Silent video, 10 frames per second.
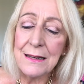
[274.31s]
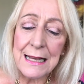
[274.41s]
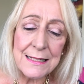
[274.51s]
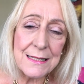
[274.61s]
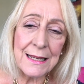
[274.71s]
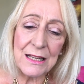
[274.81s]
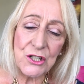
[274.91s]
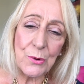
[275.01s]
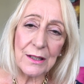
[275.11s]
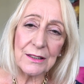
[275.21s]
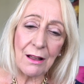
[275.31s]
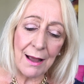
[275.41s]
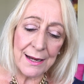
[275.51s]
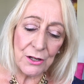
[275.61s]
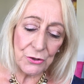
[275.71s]
next thing is to
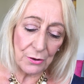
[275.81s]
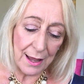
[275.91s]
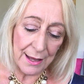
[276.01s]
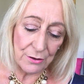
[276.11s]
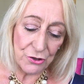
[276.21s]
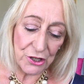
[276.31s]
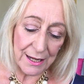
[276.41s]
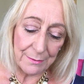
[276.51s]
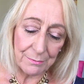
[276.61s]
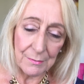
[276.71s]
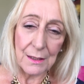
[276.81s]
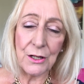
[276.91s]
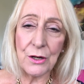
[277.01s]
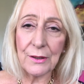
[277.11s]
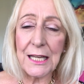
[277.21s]
align your energy
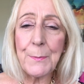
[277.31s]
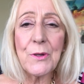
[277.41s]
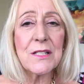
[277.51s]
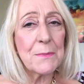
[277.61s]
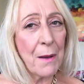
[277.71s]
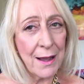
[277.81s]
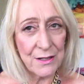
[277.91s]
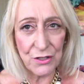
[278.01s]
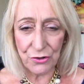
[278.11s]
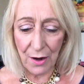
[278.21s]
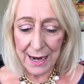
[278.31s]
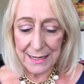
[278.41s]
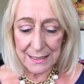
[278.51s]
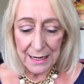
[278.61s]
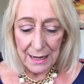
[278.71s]
you know, keep your spine
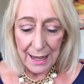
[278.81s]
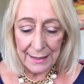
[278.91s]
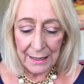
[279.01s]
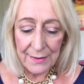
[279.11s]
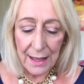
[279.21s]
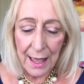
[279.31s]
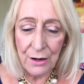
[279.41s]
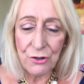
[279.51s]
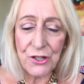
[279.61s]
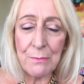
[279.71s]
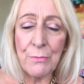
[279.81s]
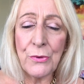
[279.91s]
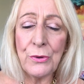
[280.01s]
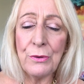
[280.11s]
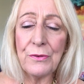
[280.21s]
straight and let that energy
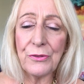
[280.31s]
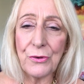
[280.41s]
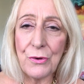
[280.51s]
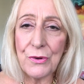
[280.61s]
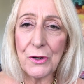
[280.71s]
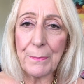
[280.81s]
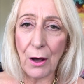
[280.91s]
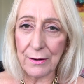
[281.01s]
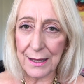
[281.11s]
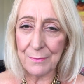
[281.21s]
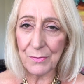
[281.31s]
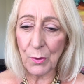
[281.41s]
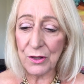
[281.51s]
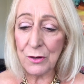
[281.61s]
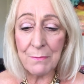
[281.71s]
move through your body.
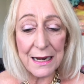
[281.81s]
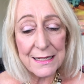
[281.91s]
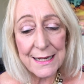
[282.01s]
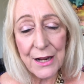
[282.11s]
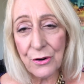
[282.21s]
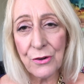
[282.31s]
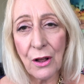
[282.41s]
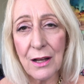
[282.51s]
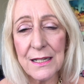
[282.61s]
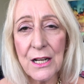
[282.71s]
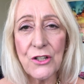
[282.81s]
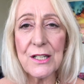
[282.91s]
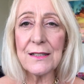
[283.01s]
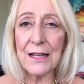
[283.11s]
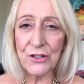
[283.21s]
Whether you meditate or not,
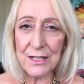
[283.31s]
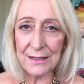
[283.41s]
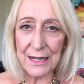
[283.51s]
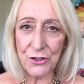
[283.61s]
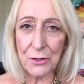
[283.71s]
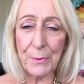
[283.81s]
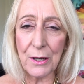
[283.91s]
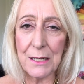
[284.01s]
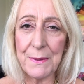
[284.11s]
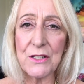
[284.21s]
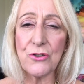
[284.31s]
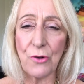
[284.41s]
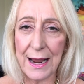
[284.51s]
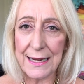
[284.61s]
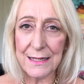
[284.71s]
just let just let your body be
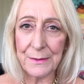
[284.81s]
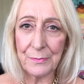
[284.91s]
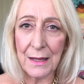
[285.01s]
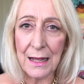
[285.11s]
straight